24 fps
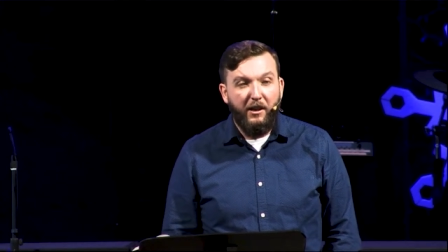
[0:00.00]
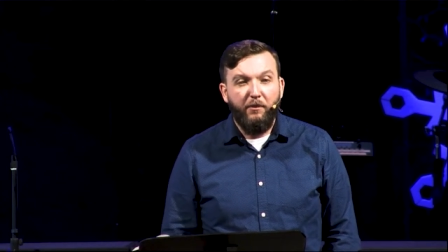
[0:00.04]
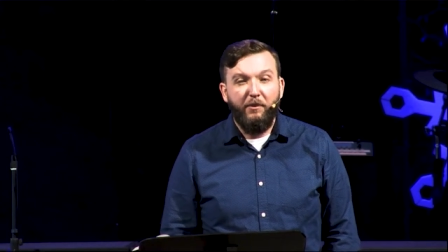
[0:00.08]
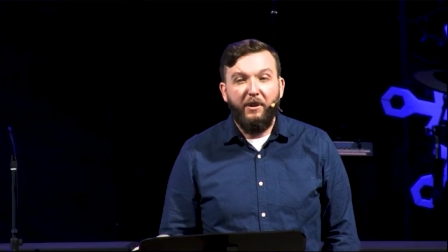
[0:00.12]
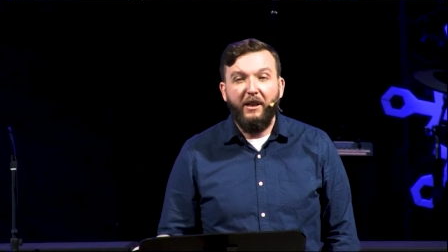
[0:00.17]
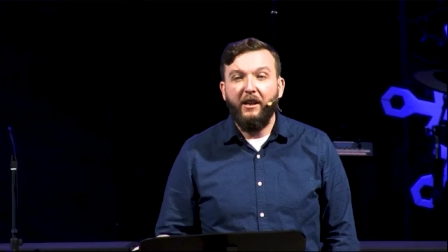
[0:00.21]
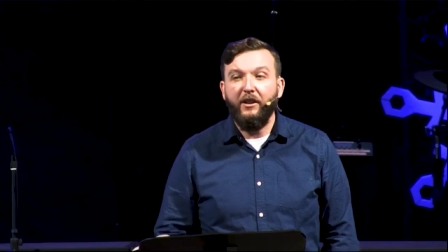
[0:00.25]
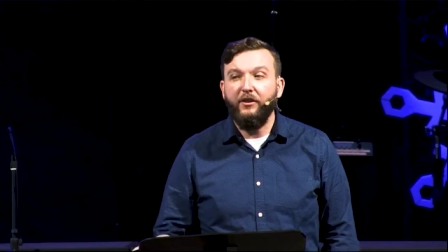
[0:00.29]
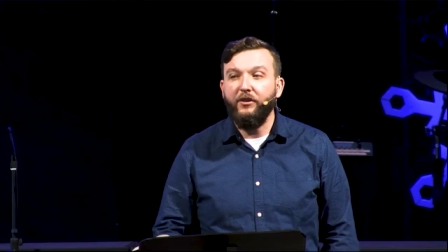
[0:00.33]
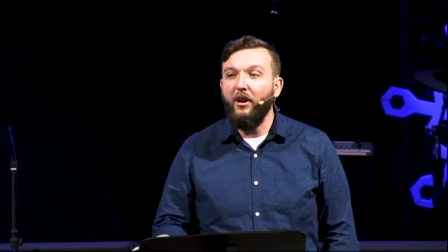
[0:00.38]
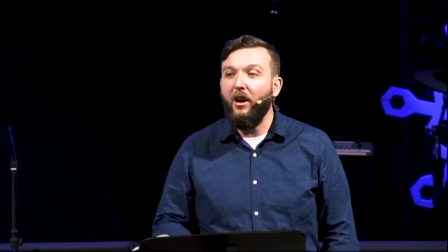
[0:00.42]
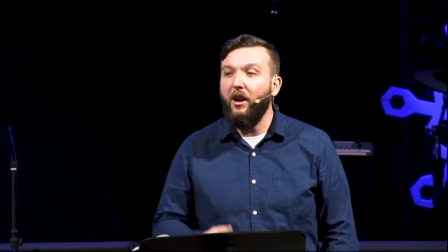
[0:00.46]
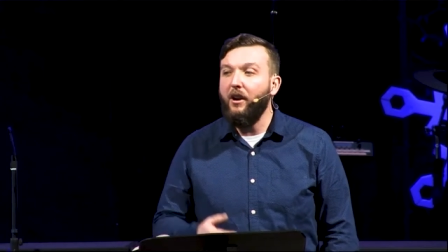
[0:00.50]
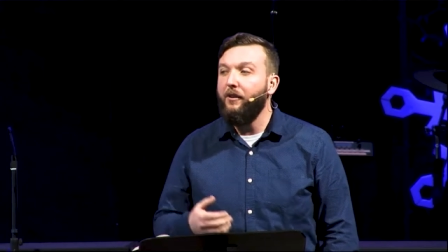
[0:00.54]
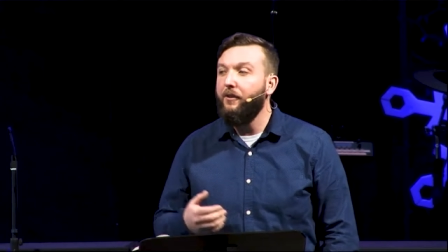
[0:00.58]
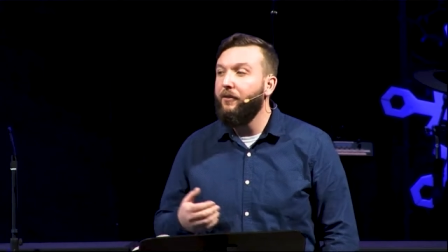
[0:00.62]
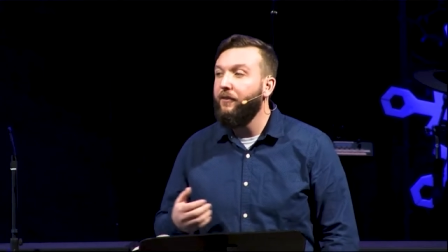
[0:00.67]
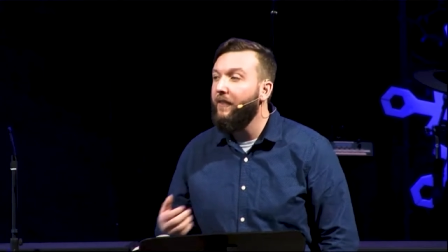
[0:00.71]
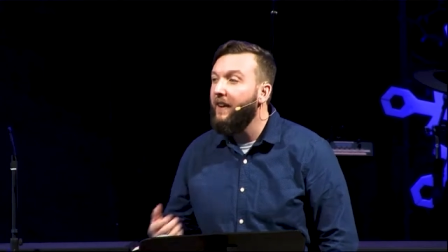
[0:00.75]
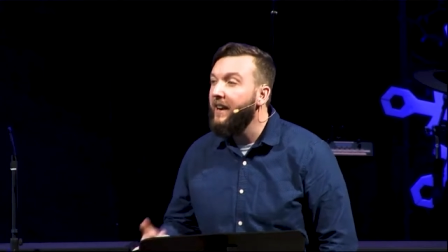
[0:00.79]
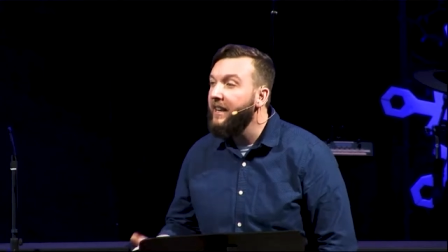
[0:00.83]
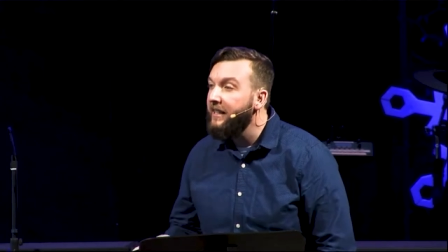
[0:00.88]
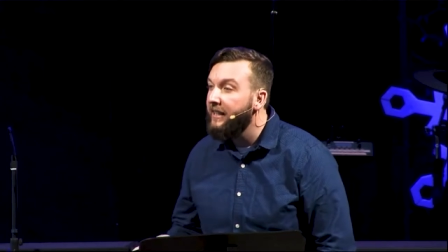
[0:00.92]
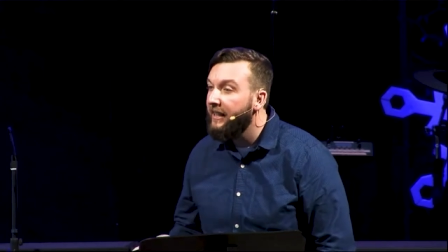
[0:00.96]
because our
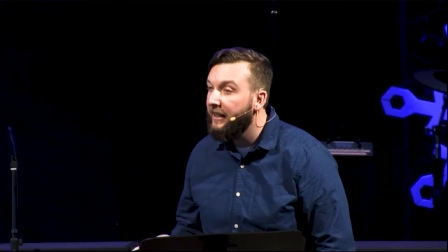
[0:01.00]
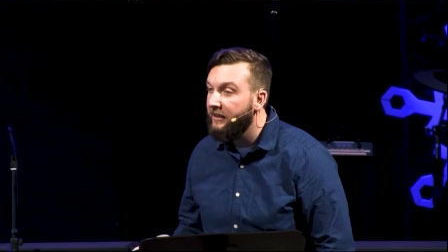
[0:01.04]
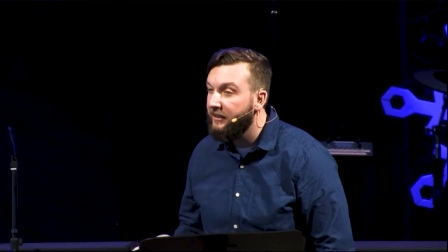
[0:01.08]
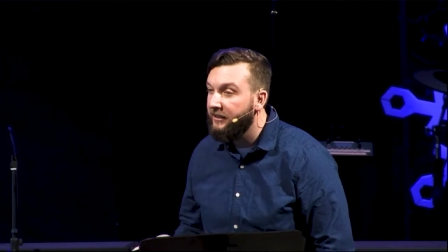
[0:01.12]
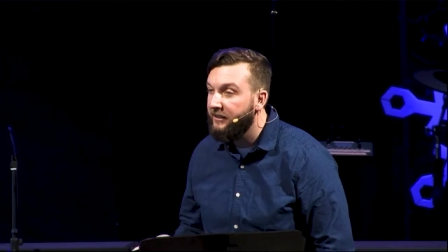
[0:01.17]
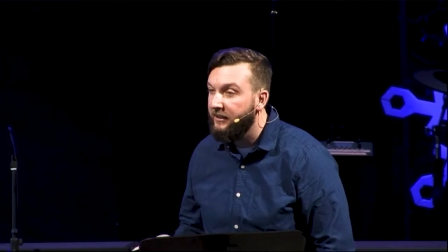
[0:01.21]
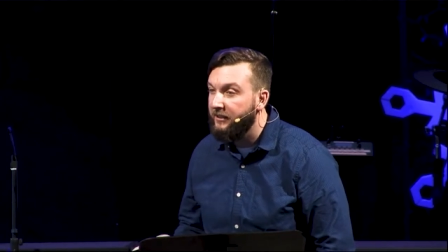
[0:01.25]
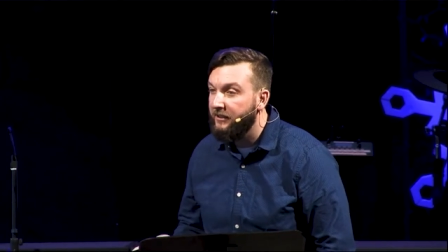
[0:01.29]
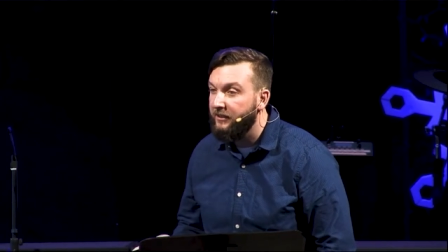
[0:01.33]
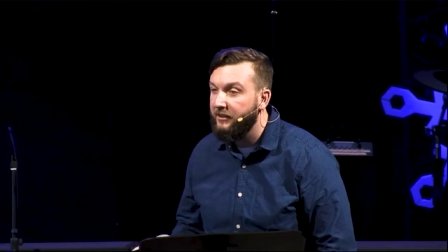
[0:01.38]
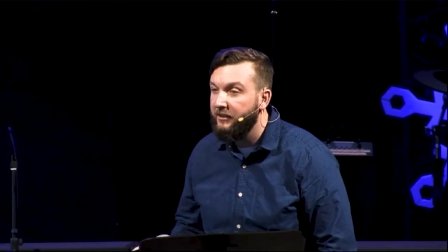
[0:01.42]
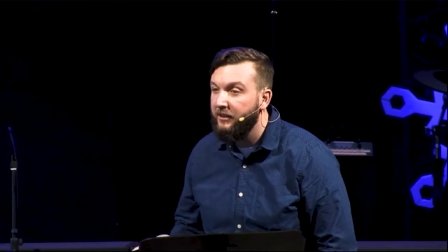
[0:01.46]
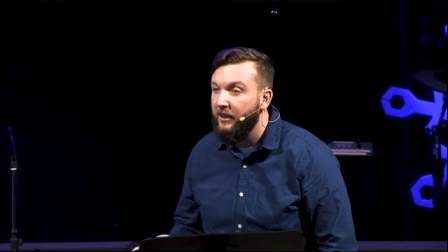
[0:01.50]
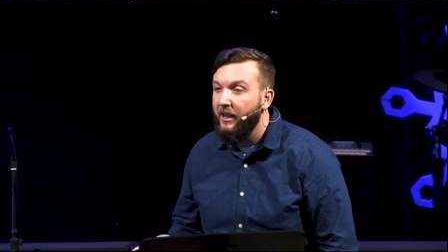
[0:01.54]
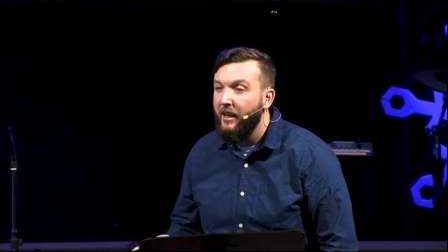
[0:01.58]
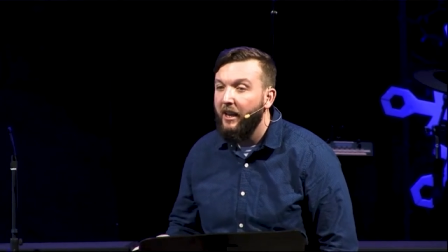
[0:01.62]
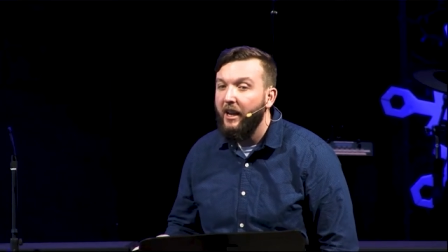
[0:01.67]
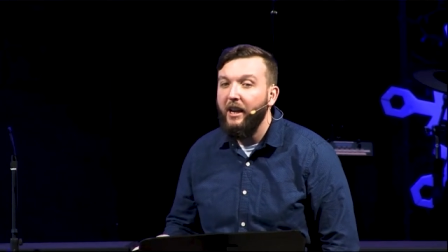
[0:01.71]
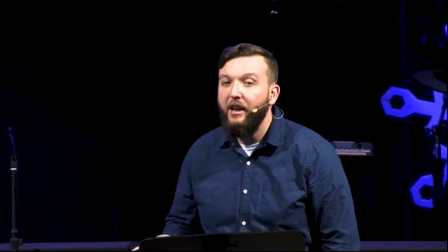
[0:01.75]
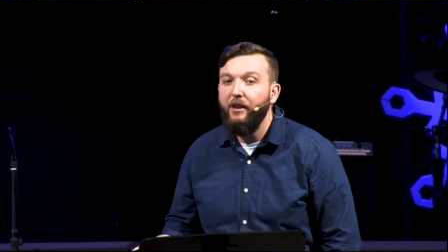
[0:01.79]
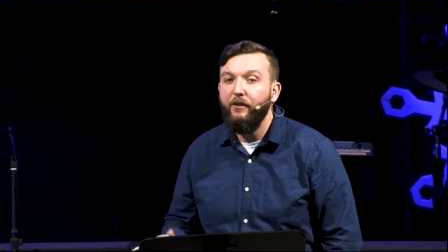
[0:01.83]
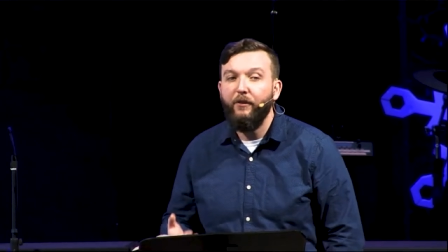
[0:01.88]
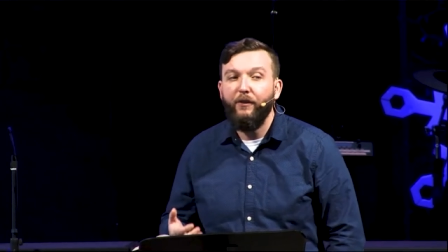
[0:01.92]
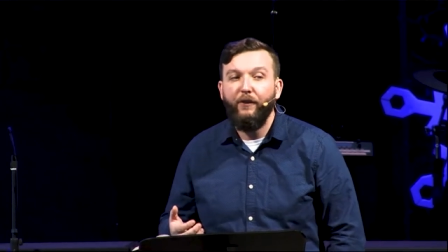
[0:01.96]
finances
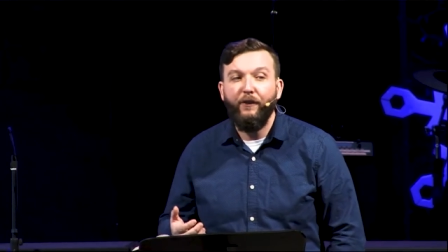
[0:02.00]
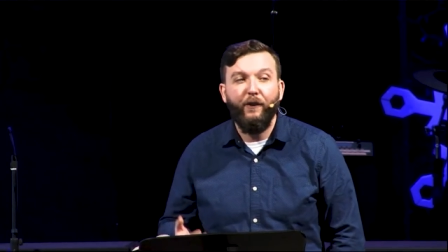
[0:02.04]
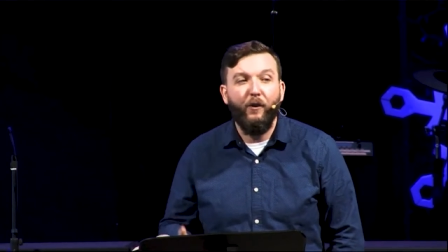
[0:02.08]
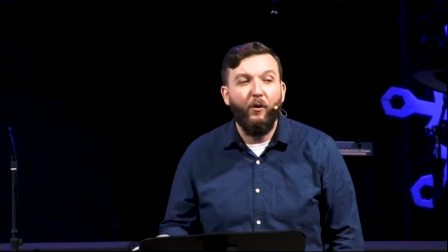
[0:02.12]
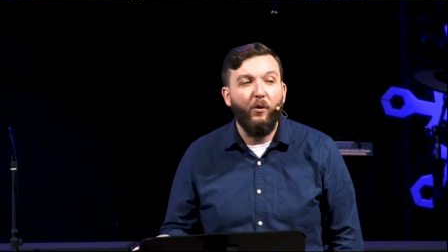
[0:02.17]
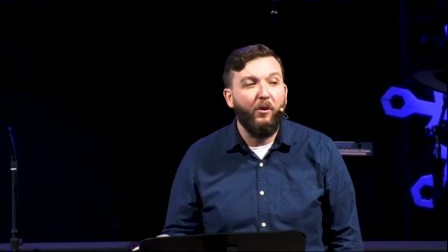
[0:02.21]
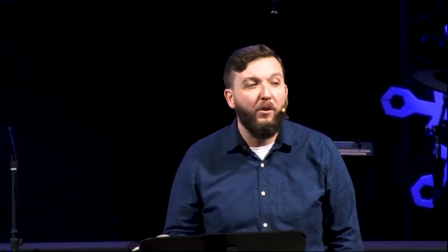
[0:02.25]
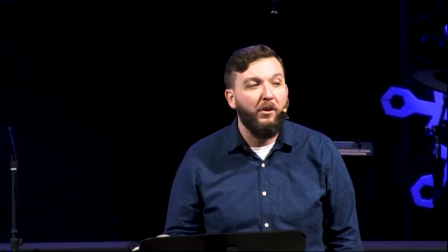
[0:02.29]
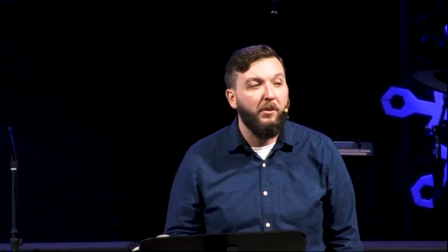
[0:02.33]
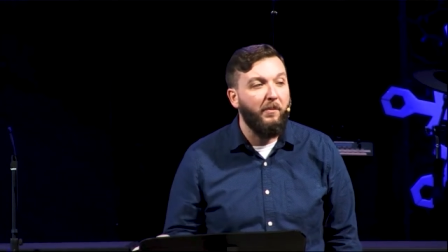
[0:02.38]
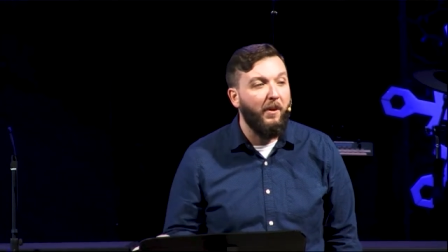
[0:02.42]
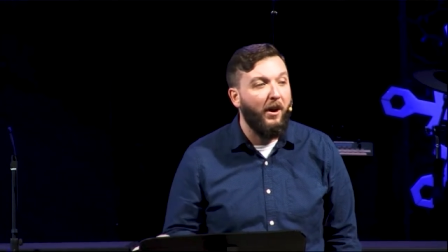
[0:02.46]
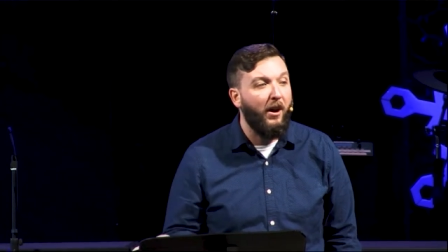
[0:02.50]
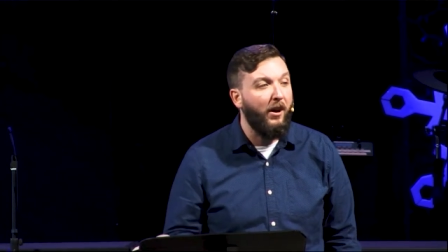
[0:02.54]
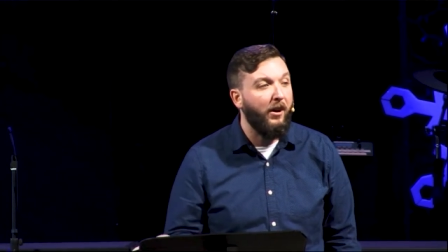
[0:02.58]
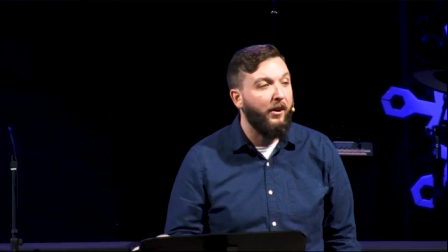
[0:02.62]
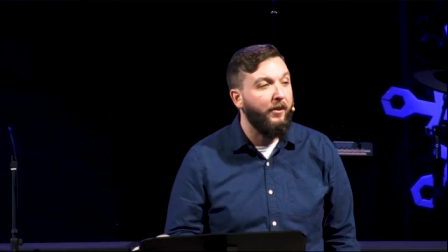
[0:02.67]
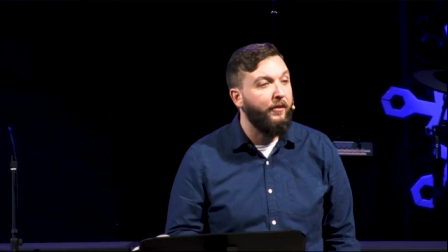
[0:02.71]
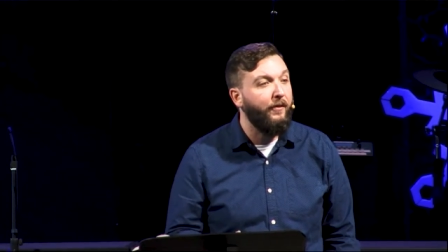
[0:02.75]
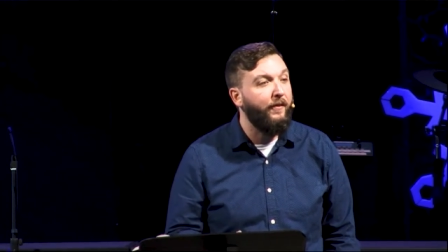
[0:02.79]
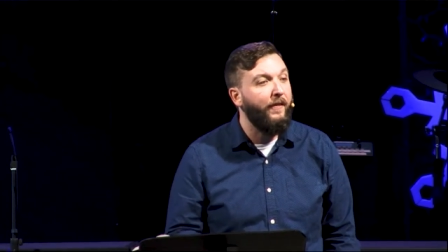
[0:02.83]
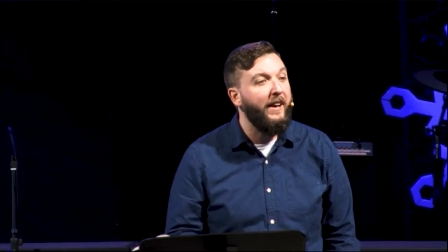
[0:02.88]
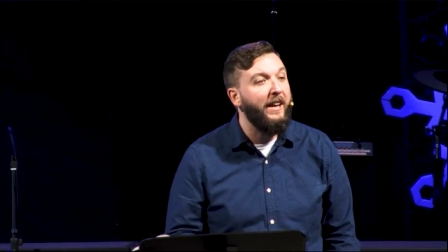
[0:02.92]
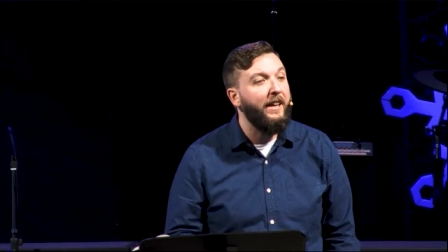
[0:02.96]
inform
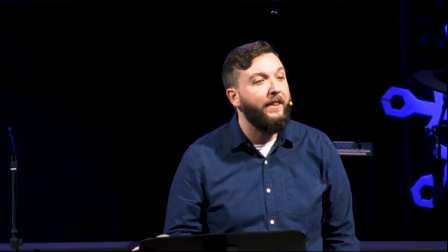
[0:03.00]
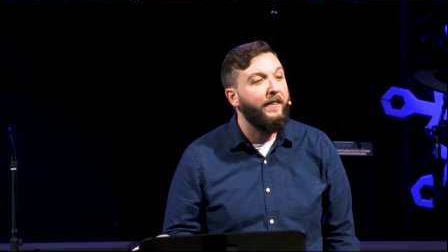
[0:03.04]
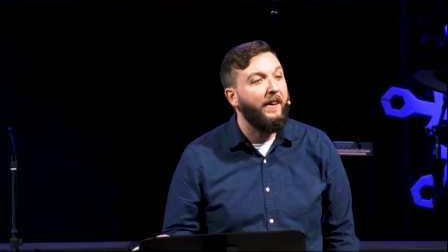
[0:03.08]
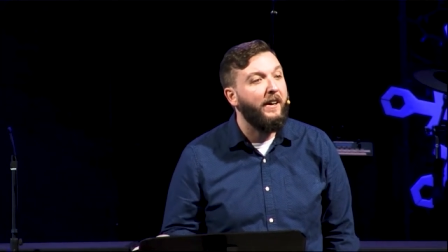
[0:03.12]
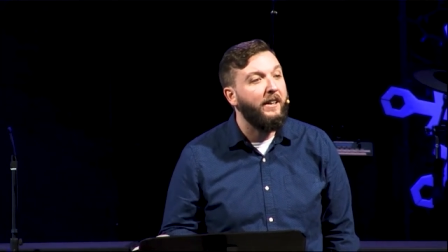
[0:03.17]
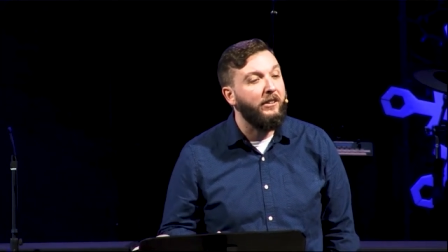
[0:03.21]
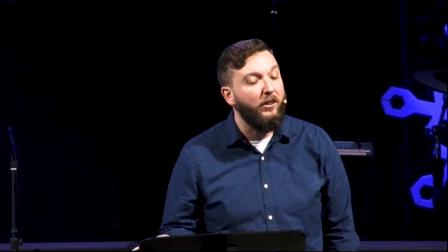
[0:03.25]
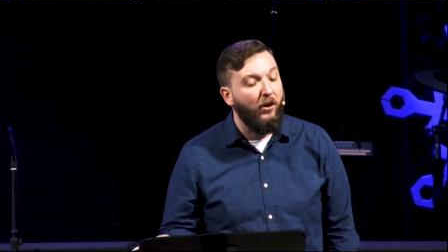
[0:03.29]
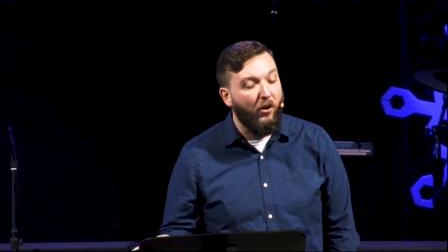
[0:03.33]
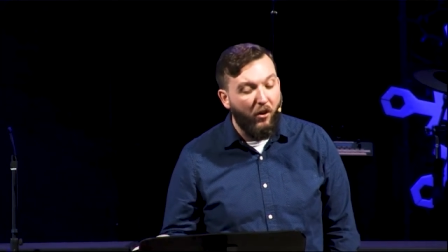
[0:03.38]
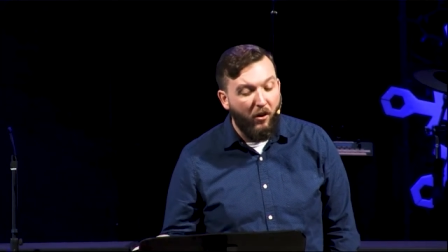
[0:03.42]
our faith on